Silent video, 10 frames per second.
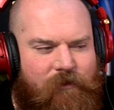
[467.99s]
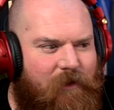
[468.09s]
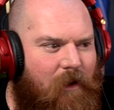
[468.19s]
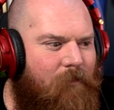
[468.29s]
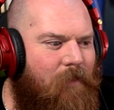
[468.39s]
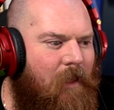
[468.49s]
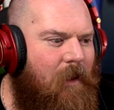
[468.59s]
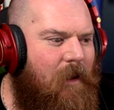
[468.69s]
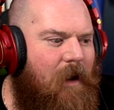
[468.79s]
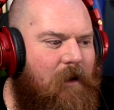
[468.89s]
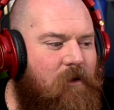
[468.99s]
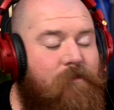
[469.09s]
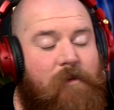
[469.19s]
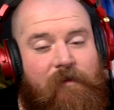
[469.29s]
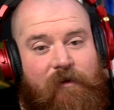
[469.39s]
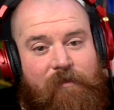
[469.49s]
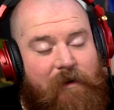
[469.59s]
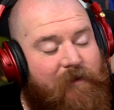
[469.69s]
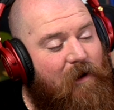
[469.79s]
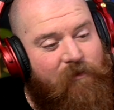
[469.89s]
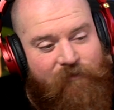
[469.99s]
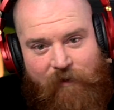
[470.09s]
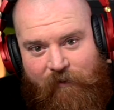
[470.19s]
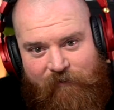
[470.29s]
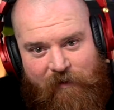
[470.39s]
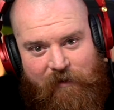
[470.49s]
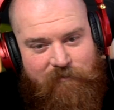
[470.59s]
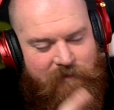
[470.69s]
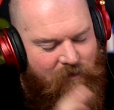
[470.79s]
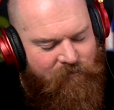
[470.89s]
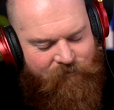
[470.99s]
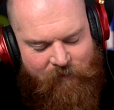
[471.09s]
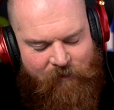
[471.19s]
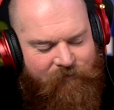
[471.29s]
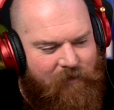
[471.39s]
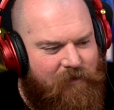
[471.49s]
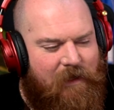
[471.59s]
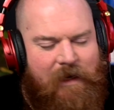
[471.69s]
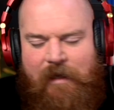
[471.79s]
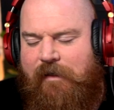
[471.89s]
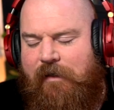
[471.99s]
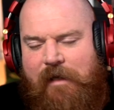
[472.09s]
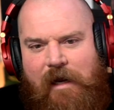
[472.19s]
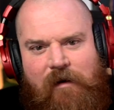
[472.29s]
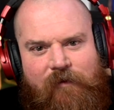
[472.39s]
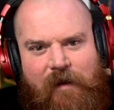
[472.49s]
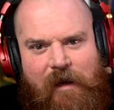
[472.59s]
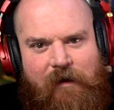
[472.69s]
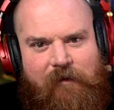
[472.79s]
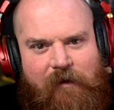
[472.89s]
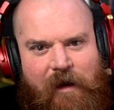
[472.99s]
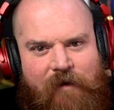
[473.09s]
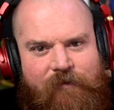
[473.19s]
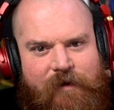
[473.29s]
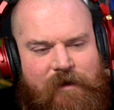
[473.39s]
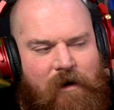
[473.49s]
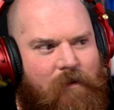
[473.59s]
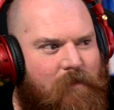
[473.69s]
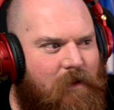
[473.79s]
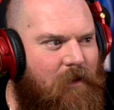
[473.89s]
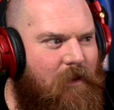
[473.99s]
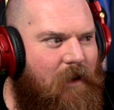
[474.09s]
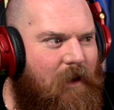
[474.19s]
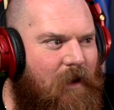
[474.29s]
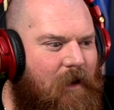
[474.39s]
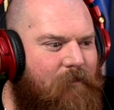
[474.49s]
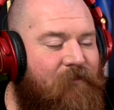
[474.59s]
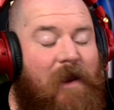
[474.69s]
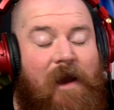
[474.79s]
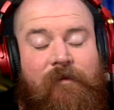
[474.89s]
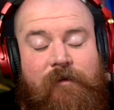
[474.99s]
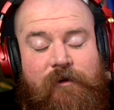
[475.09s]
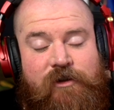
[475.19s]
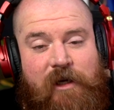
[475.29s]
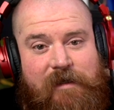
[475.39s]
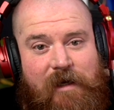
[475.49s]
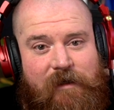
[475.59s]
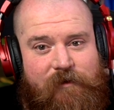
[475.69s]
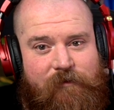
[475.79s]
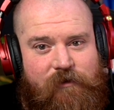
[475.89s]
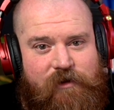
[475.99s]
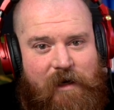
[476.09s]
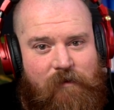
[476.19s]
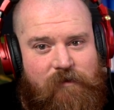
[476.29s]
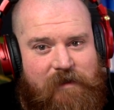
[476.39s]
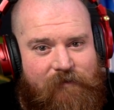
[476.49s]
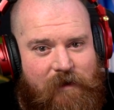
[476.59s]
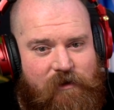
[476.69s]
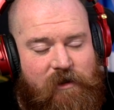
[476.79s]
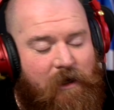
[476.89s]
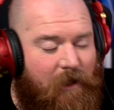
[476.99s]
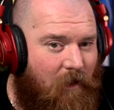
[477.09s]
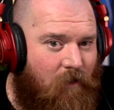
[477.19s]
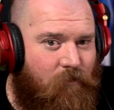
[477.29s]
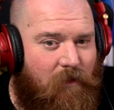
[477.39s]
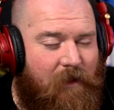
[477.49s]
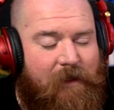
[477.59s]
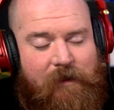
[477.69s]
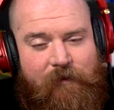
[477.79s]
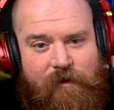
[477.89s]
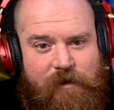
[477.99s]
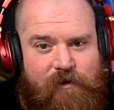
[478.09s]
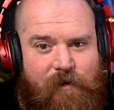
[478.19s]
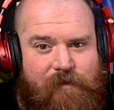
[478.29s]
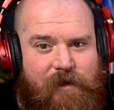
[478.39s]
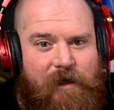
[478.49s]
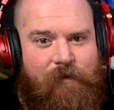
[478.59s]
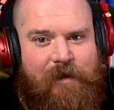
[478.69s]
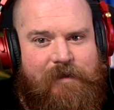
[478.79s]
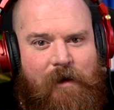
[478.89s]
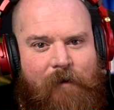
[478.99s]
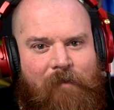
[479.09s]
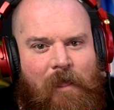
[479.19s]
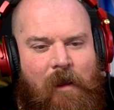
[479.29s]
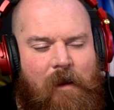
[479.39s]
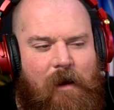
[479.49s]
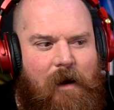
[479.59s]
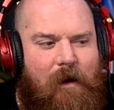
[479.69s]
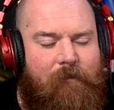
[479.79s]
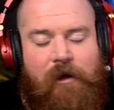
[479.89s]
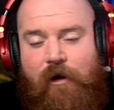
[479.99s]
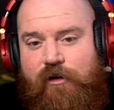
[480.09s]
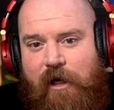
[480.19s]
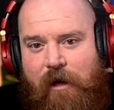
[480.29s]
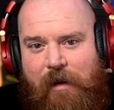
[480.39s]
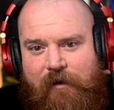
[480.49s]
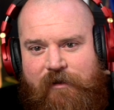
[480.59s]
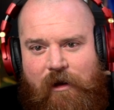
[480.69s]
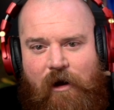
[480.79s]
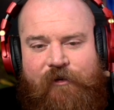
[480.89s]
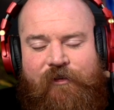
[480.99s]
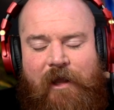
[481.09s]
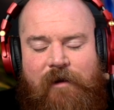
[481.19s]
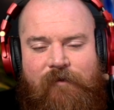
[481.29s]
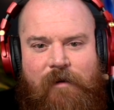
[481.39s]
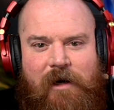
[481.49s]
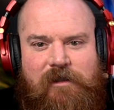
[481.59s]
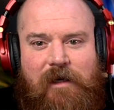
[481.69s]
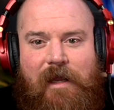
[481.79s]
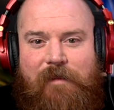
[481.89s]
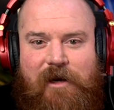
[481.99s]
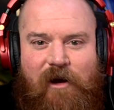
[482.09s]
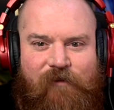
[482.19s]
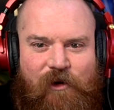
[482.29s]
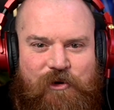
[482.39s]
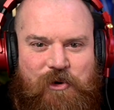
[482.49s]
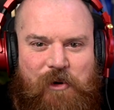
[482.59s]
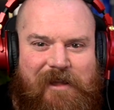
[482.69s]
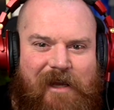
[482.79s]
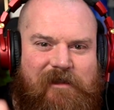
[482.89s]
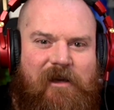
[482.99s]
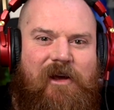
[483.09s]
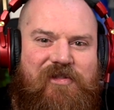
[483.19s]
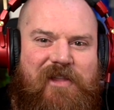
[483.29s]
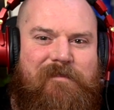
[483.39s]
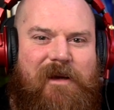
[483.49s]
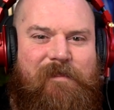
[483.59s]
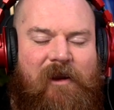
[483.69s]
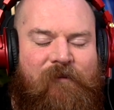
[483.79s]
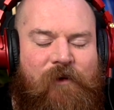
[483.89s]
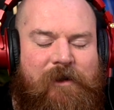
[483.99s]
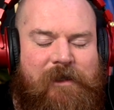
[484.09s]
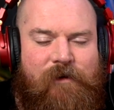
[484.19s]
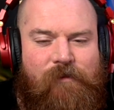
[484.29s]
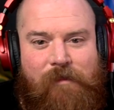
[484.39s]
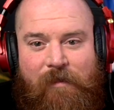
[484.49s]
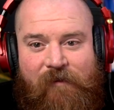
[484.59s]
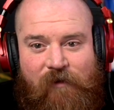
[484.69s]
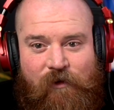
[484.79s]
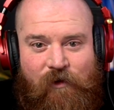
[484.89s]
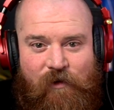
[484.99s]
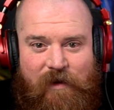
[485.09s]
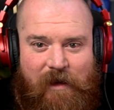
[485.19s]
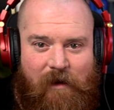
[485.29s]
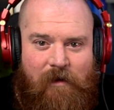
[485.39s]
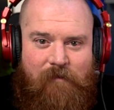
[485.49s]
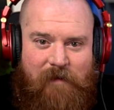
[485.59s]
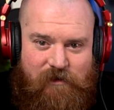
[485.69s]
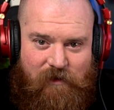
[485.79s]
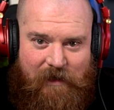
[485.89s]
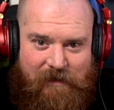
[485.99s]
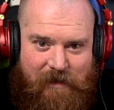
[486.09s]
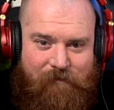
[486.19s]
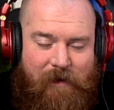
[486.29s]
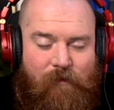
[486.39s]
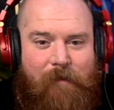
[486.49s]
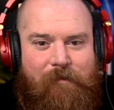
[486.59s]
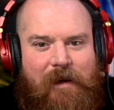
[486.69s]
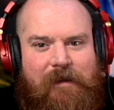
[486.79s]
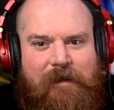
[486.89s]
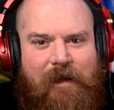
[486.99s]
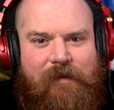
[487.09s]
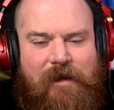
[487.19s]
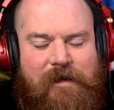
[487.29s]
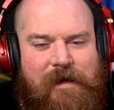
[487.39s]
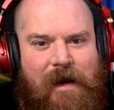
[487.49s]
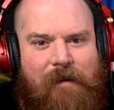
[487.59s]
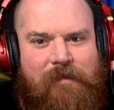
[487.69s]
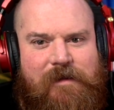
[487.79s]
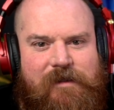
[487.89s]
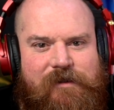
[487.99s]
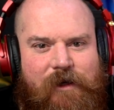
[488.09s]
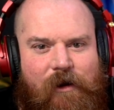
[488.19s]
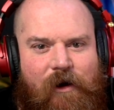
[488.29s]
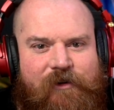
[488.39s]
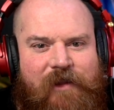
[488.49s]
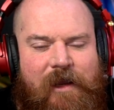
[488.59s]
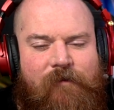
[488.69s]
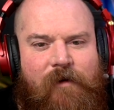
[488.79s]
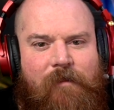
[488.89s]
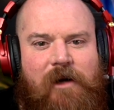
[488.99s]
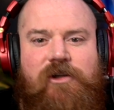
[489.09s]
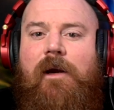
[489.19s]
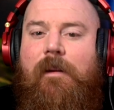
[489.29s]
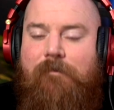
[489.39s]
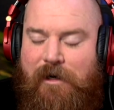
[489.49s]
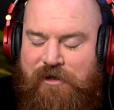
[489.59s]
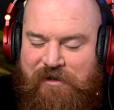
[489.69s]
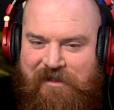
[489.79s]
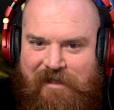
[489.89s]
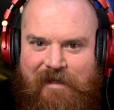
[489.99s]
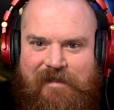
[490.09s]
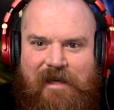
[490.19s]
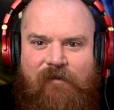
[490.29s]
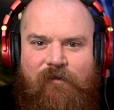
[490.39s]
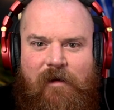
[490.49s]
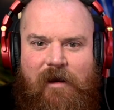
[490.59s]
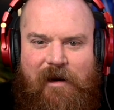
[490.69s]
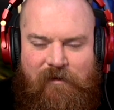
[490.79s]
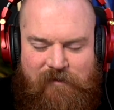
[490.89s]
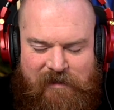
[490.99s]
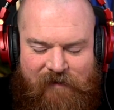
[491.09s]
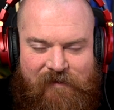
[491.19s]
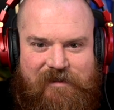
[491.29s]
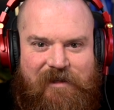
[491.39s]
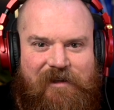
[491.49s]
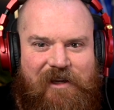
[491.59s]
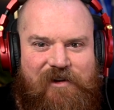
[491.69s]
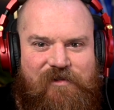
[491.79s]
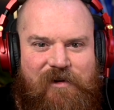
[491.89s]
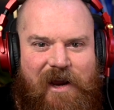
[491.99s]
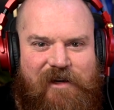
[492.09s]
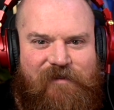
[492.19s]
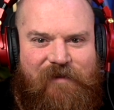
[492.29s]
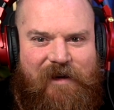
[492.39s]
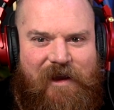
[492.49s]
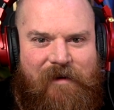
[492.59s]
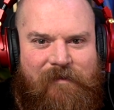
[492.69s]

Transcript: So, uh, good movies. But that was very funny. That was very funny. It hit the nail on the head every time. Um, if you haven't checked out his channels, definitely go check it out. I will link it in the description anyway. So, um, go check him So, guys, thank you very much. Let me know if you enjoyed that. Thumbs up if you did. Remember, if you're new here, make sure you hit that big red button down there. You can't miss it. So, guys, thank you very much. Make sure you stay safe, and I'll definitely see you in the next reaction video.